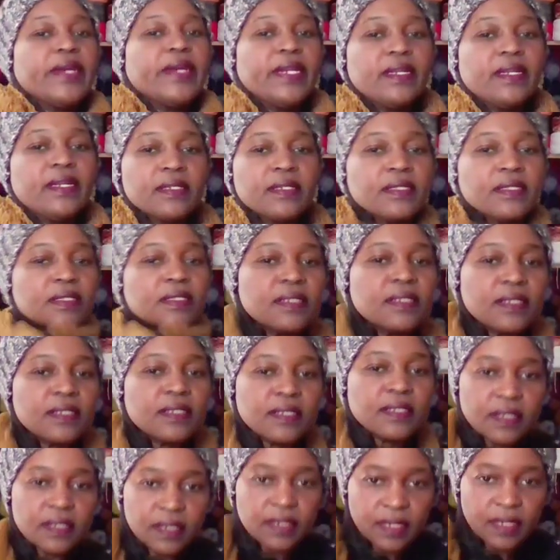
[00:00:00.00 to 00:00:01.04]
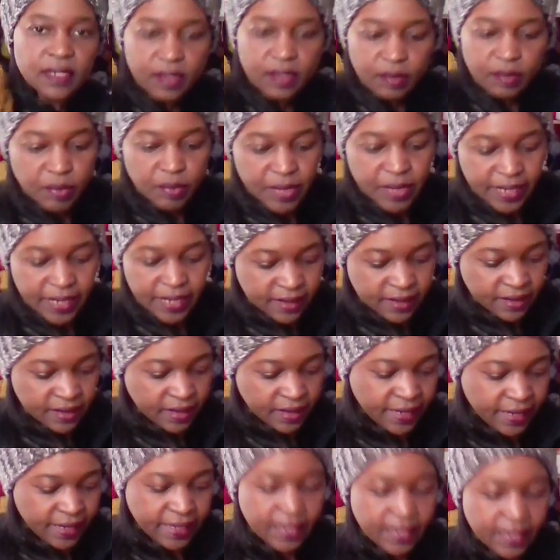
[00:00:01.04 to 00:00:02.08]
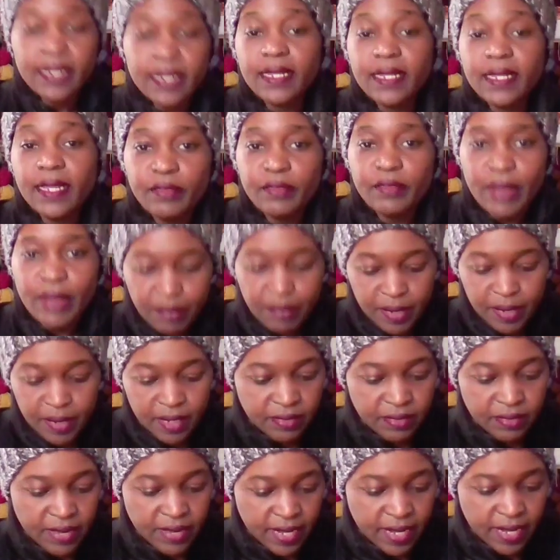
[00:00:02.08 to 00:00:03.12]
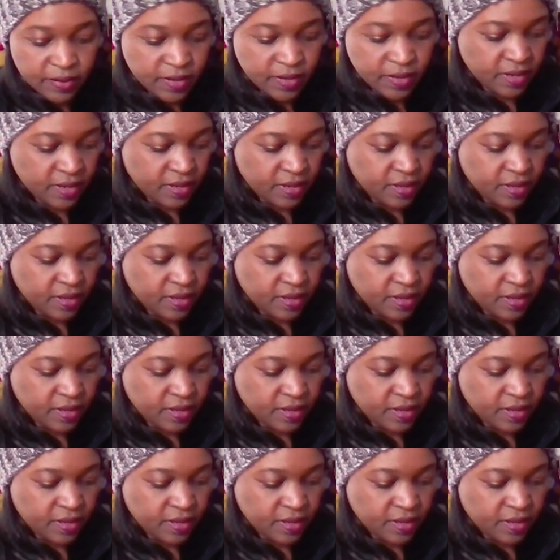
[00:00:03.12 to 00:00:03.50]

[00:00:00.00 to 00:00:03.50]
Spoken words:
it. But I still like it. I like wrapping it around.